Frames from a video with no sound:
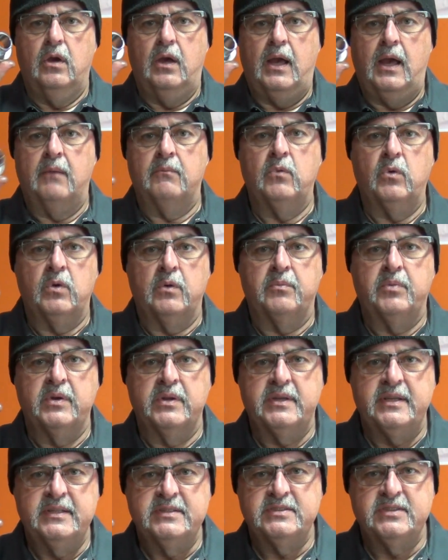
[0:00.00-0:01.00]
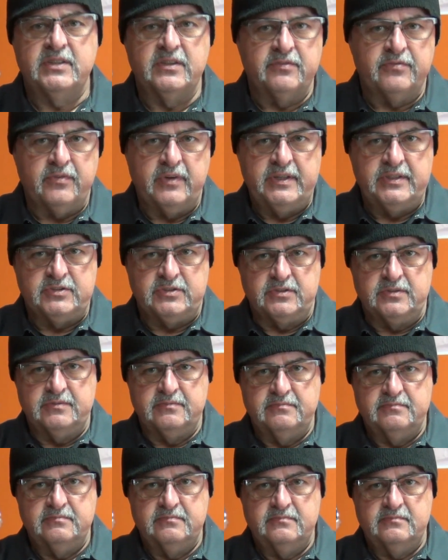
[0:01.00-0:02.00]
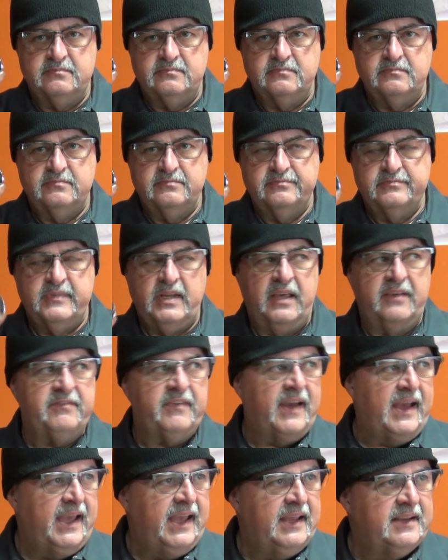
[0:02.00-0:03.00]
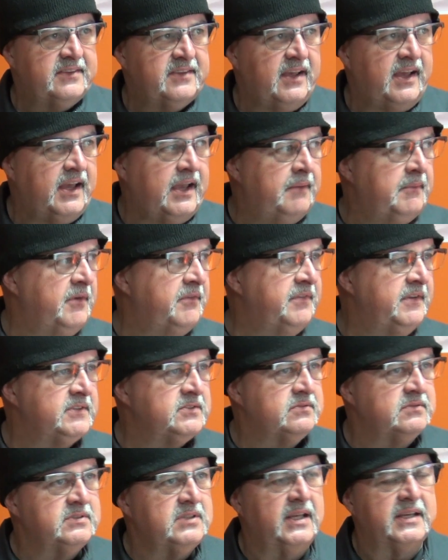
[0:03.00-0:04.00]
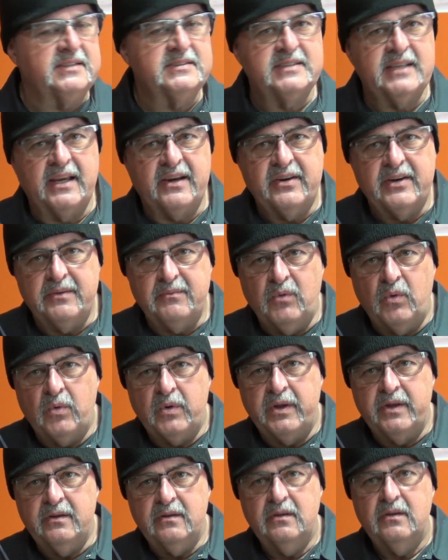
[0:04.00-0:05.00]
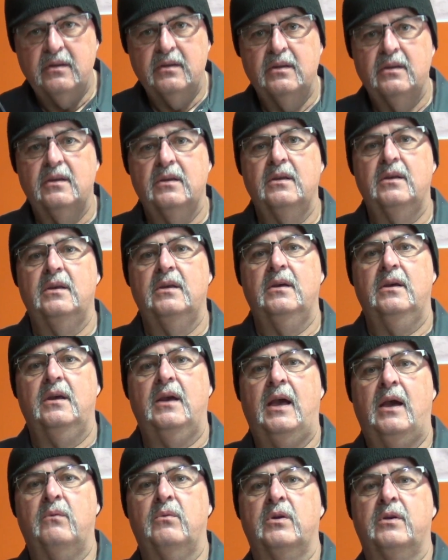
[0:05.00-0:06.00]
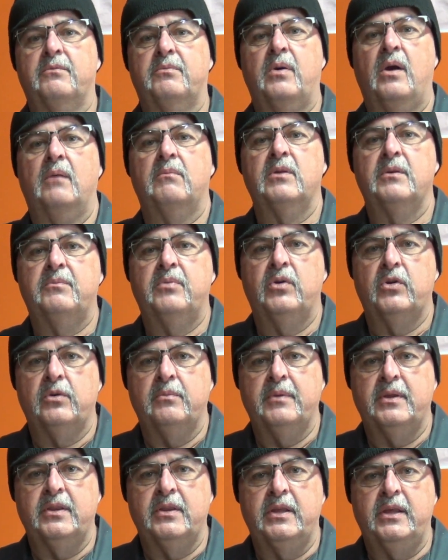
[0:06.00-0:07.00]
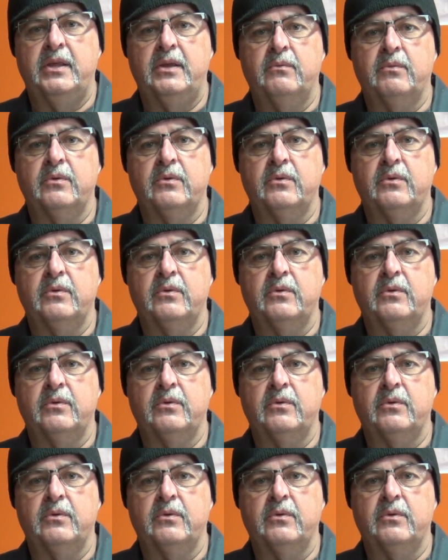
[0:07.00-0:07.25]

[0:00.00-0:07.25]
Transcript: I'm going to put these in the freezer. If I had time, if this was like Saturday morning, I would have probably put them in the